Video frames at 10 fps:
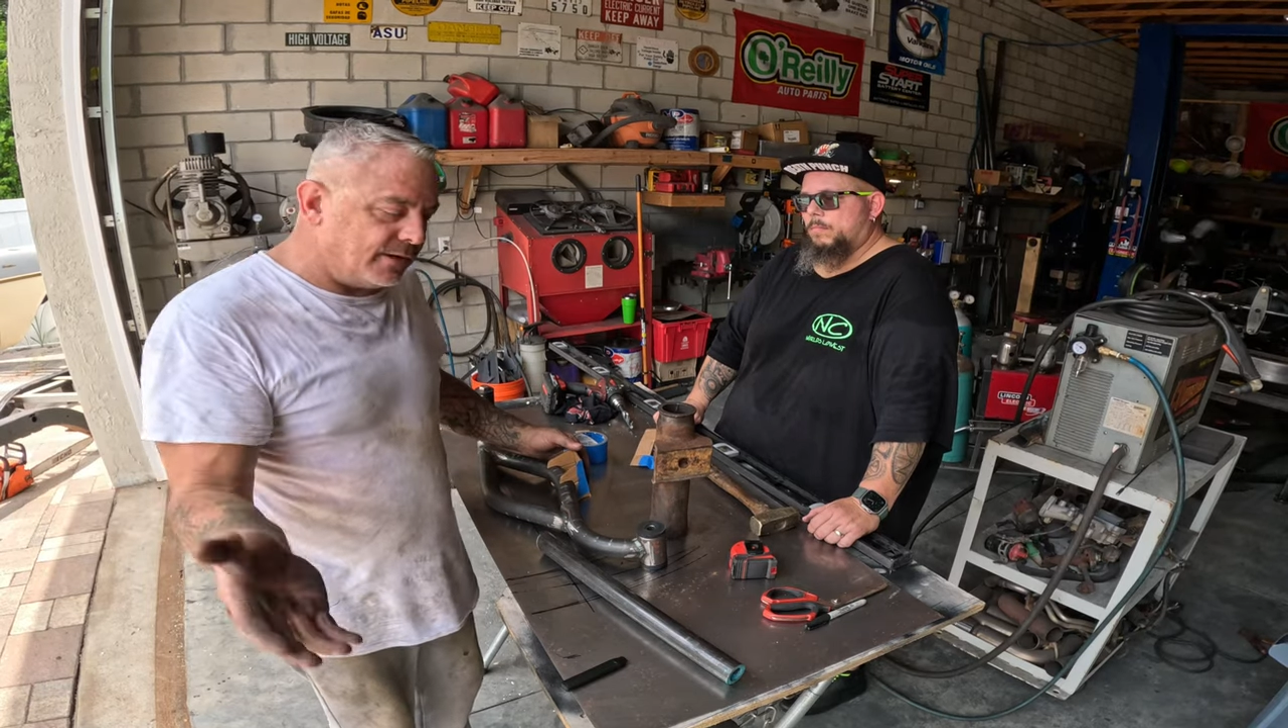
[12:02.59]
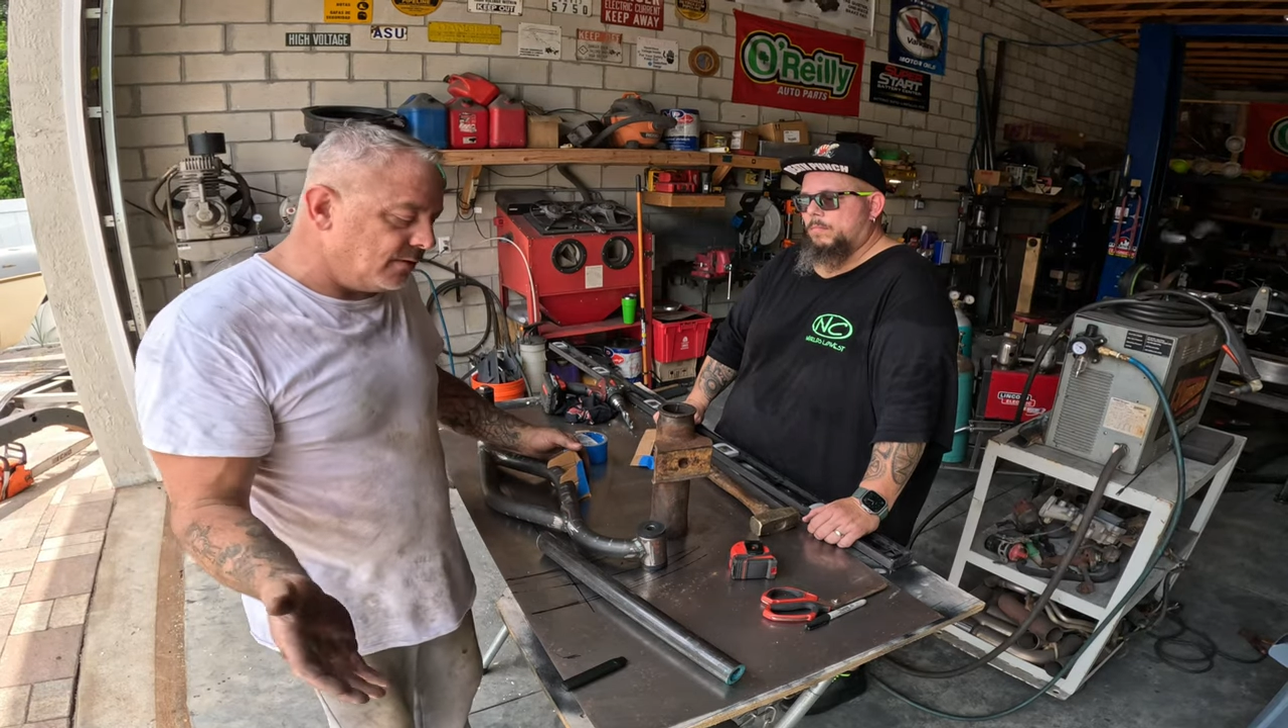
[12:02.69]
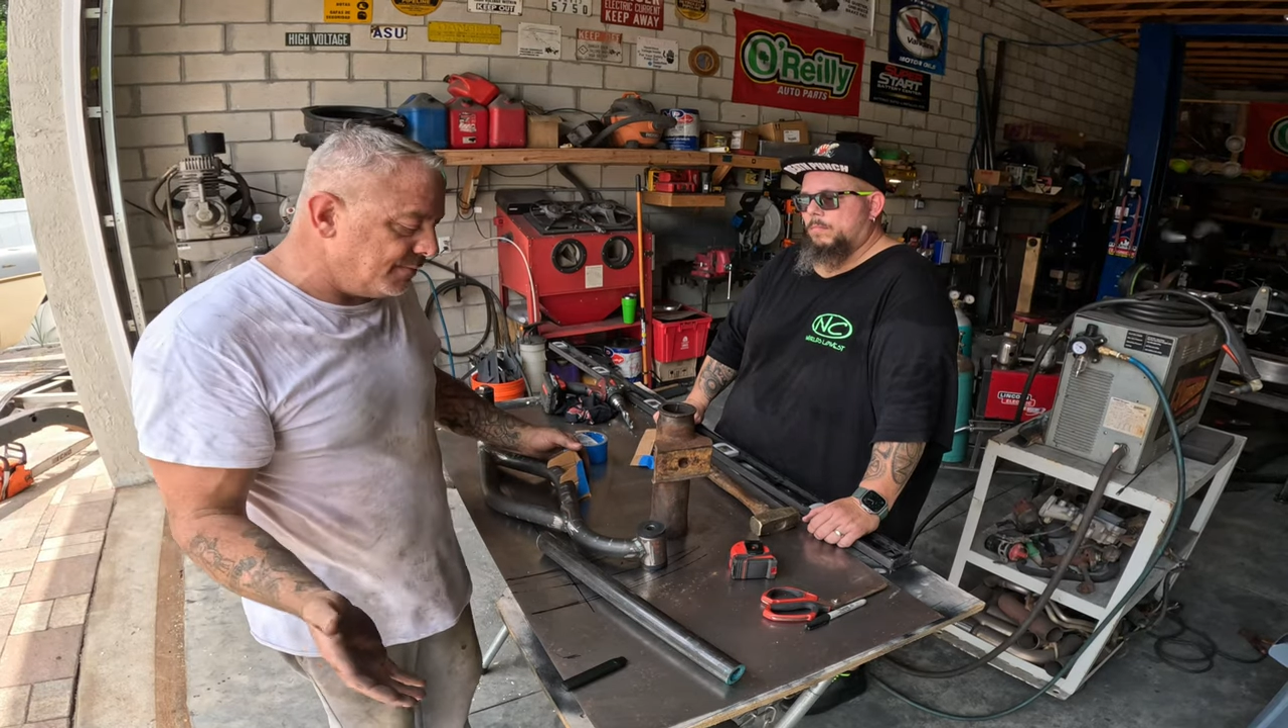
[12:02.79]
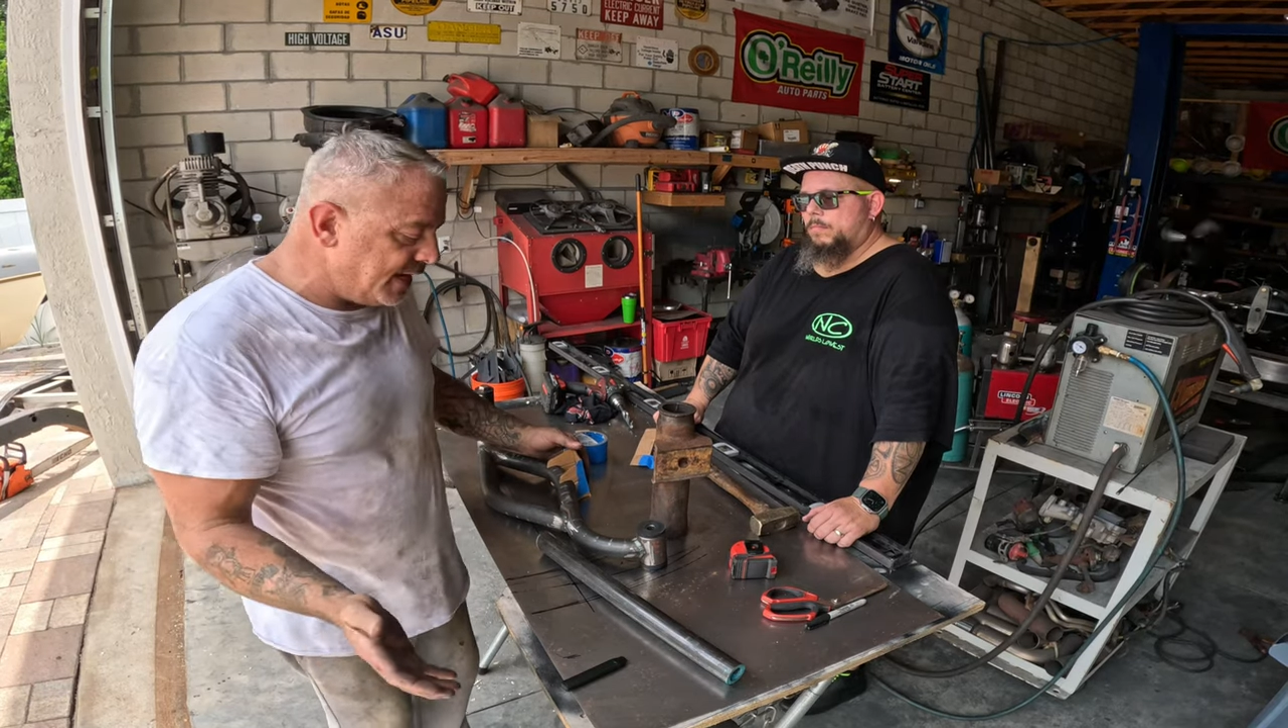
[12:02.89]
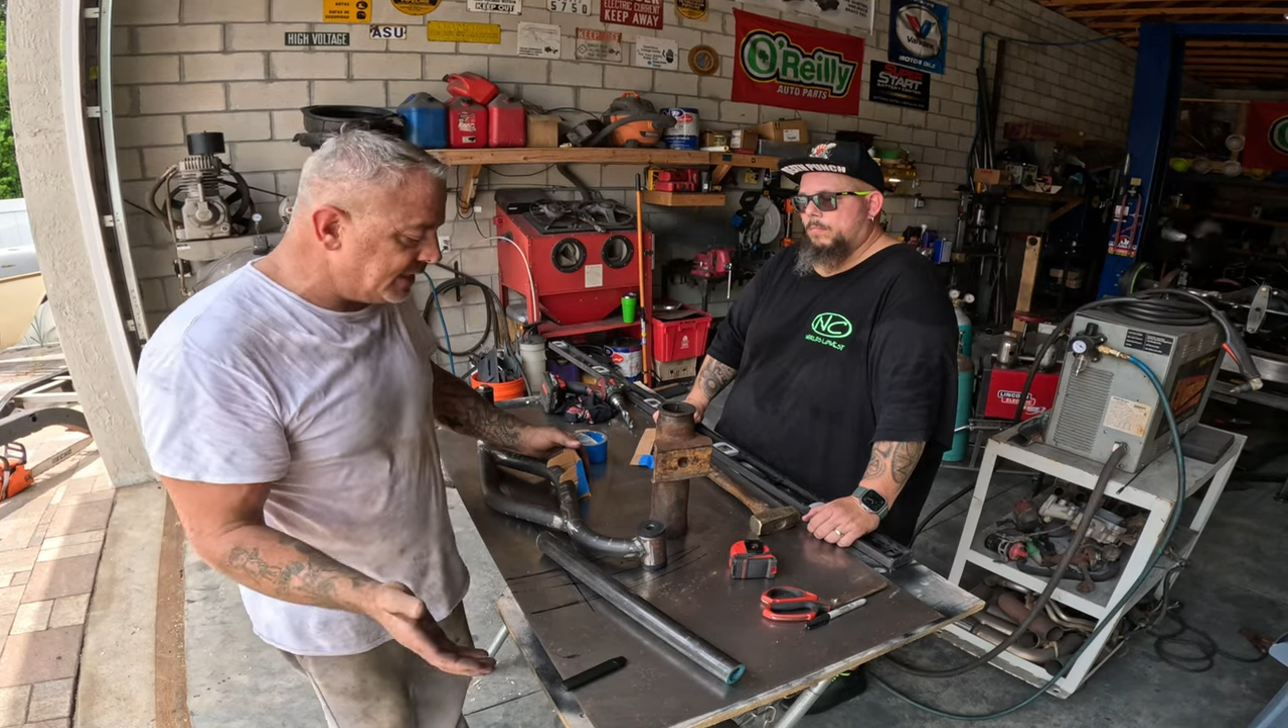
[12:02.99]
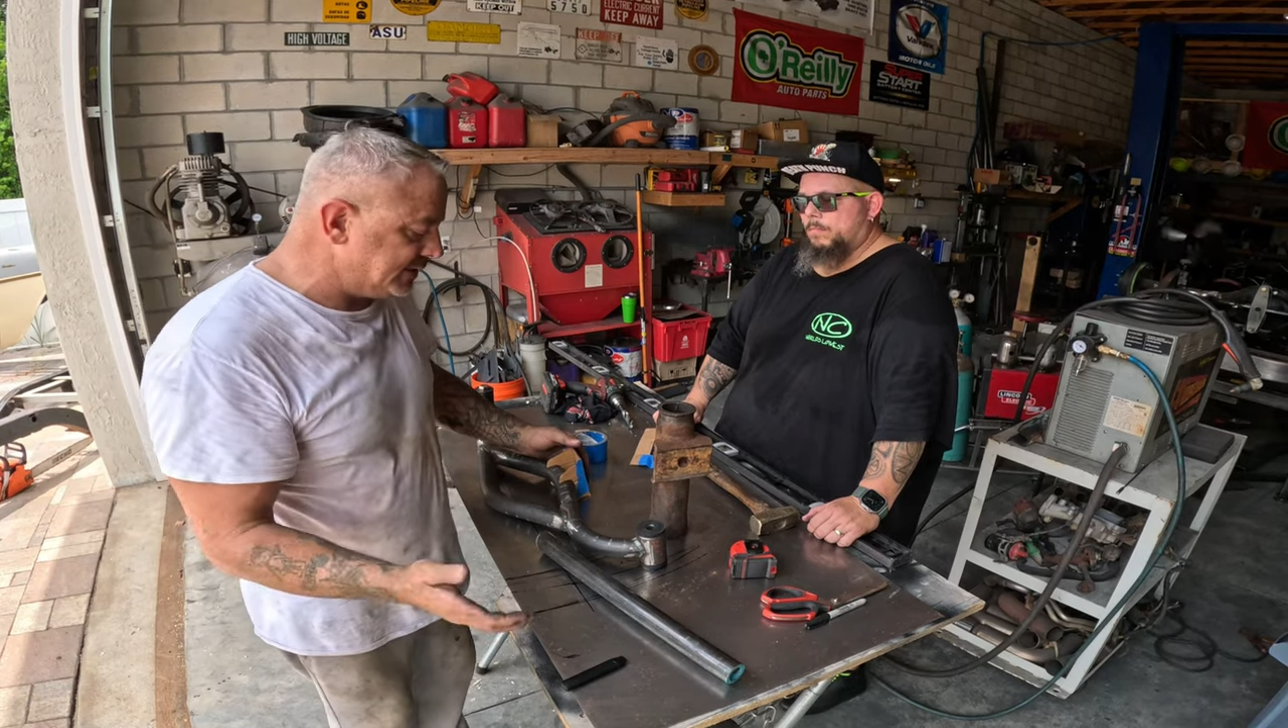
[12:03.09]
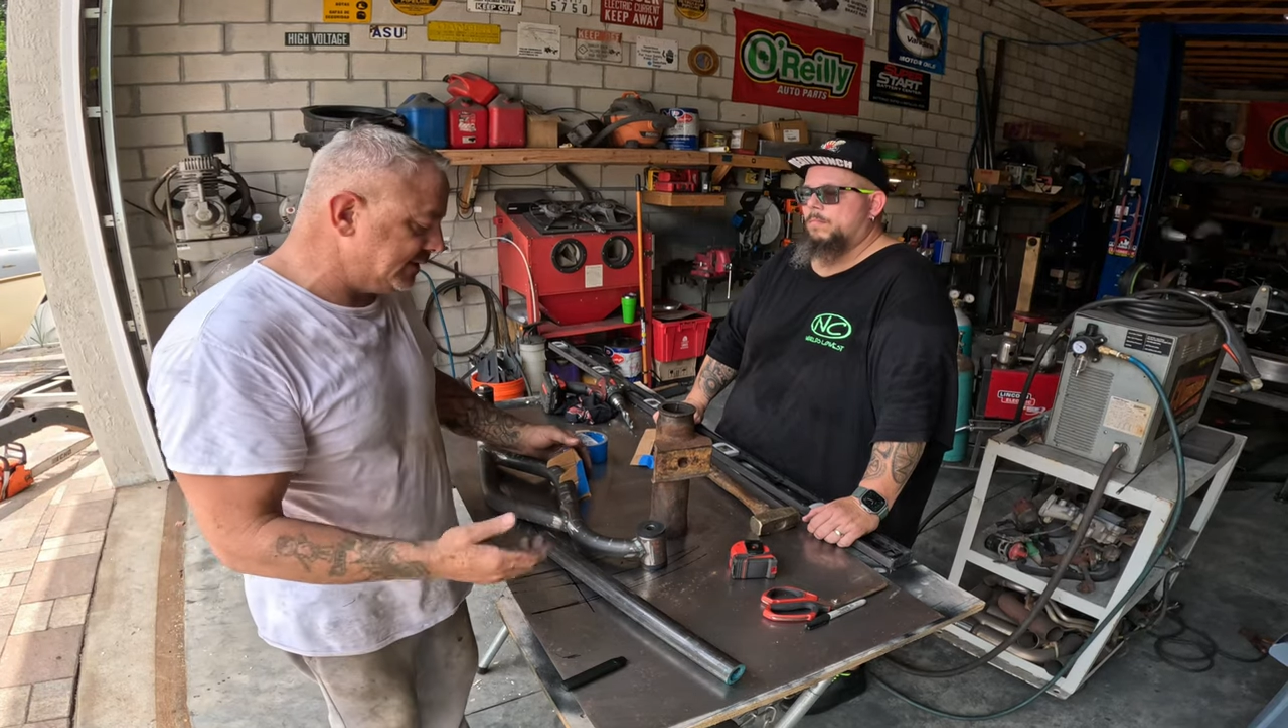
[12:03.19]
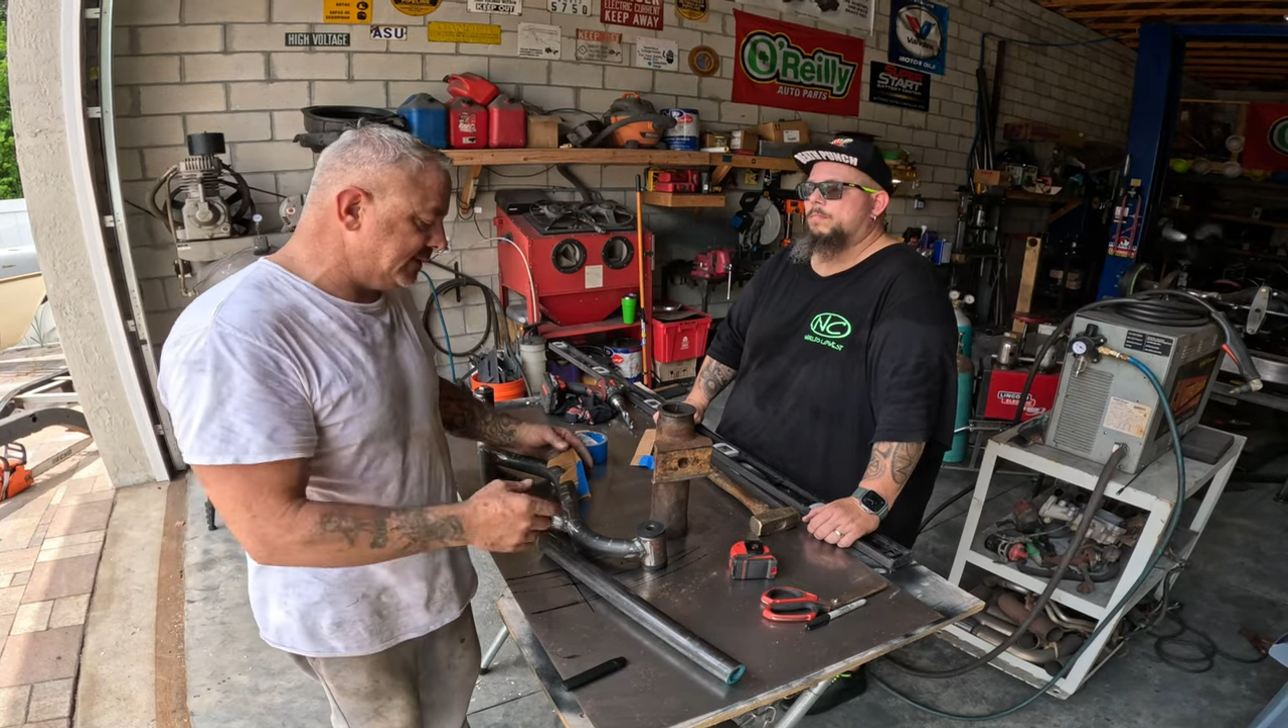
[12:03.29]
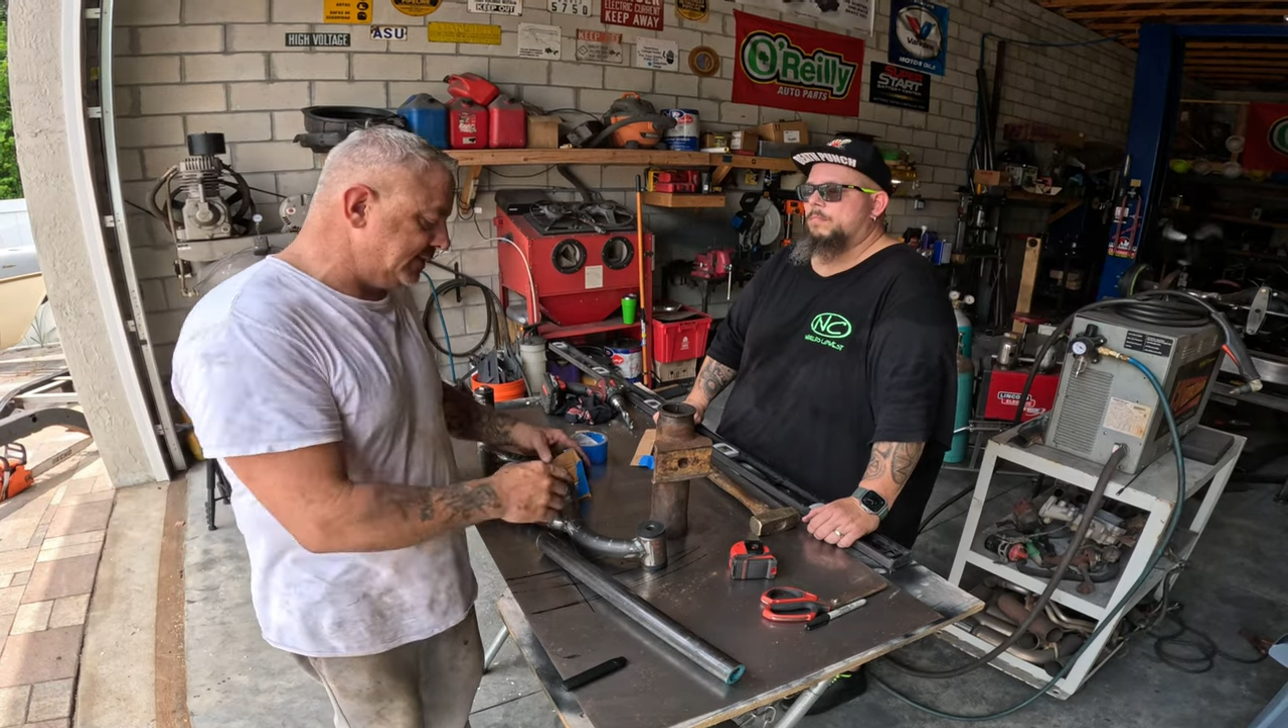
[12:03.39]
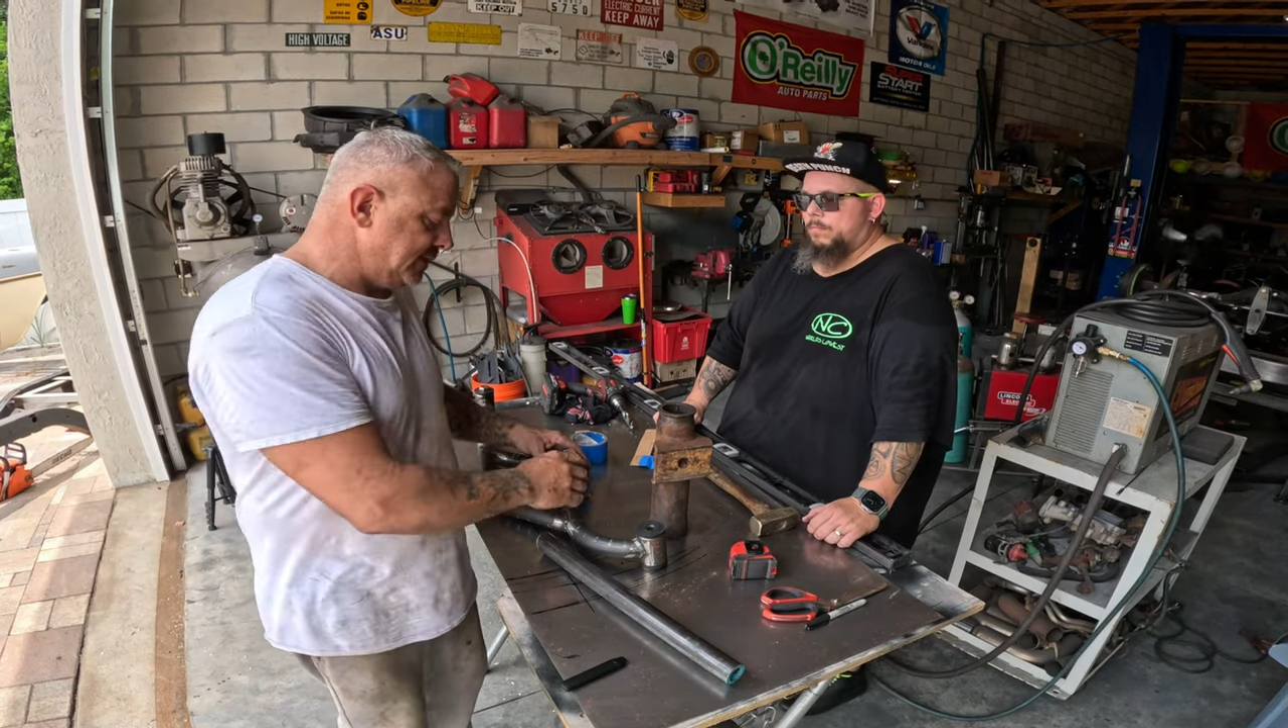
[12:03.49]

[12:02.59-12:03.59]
old mess.